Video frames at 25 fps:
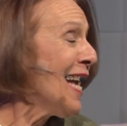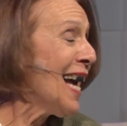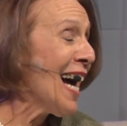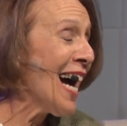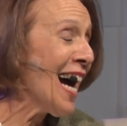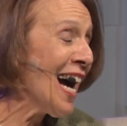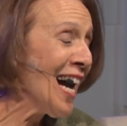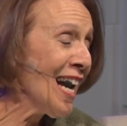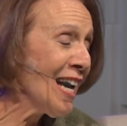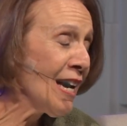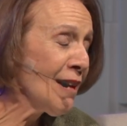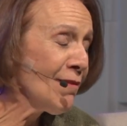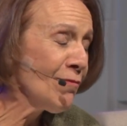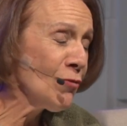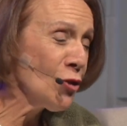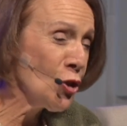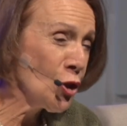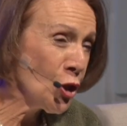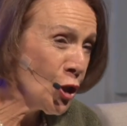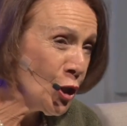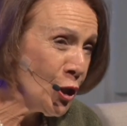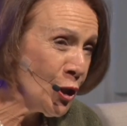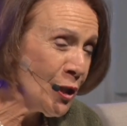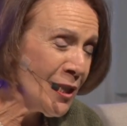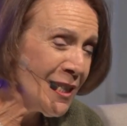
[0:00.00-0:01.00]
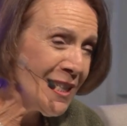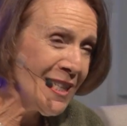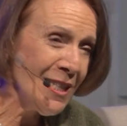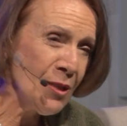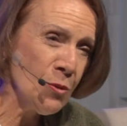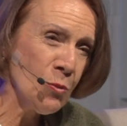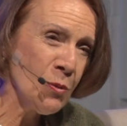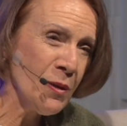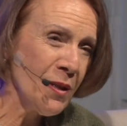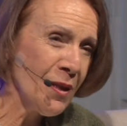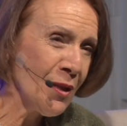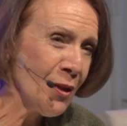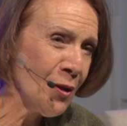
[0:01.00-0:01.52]
I have journeyed
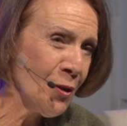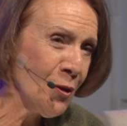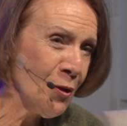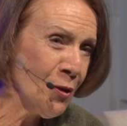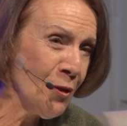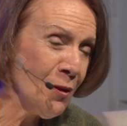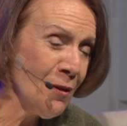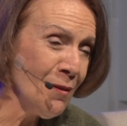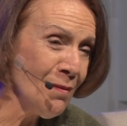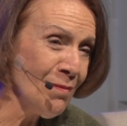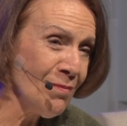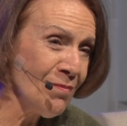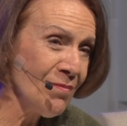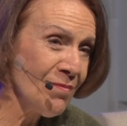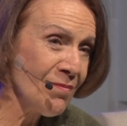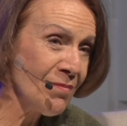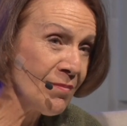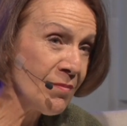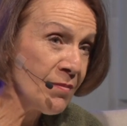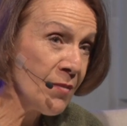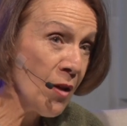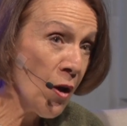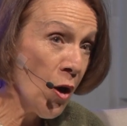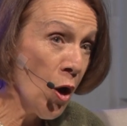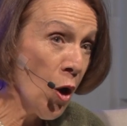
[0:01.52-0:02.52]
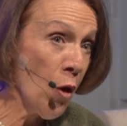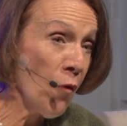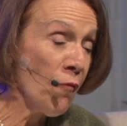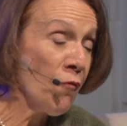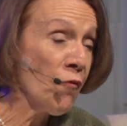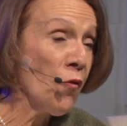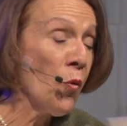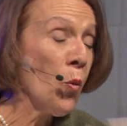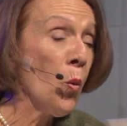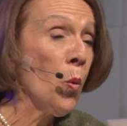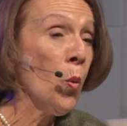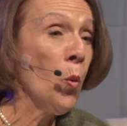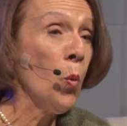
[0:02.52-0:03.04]
with her
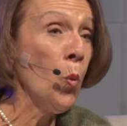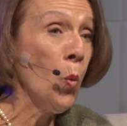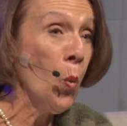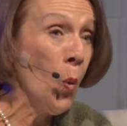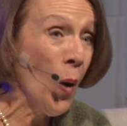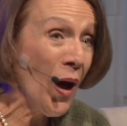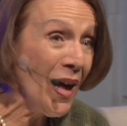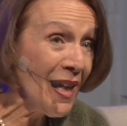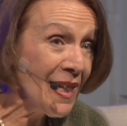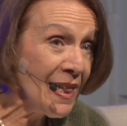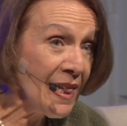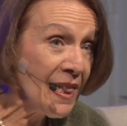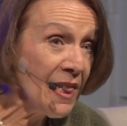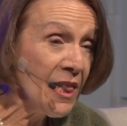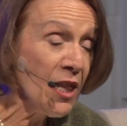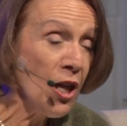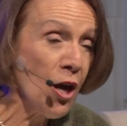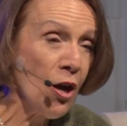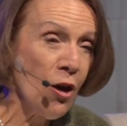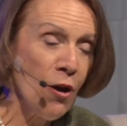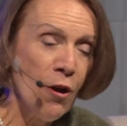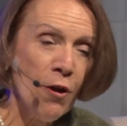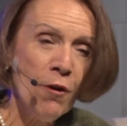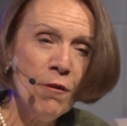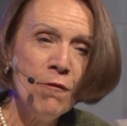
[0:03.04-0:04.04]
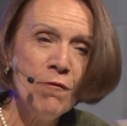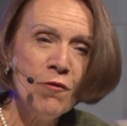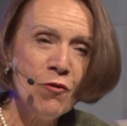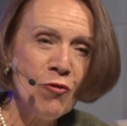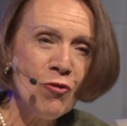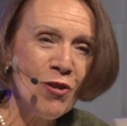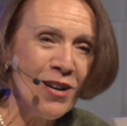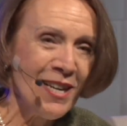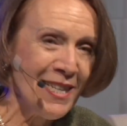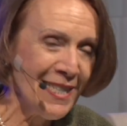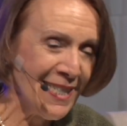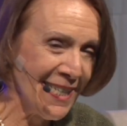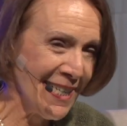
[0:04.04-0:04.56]
for well over
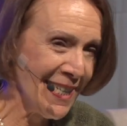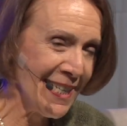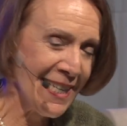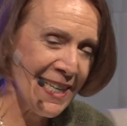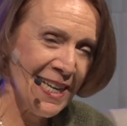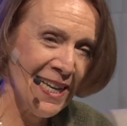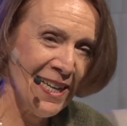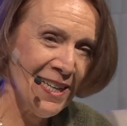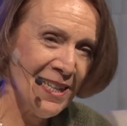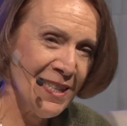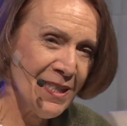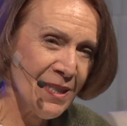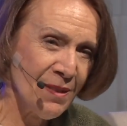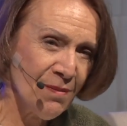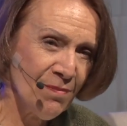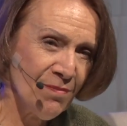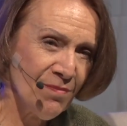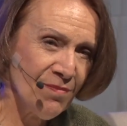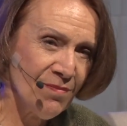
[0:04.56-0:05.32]
a decade.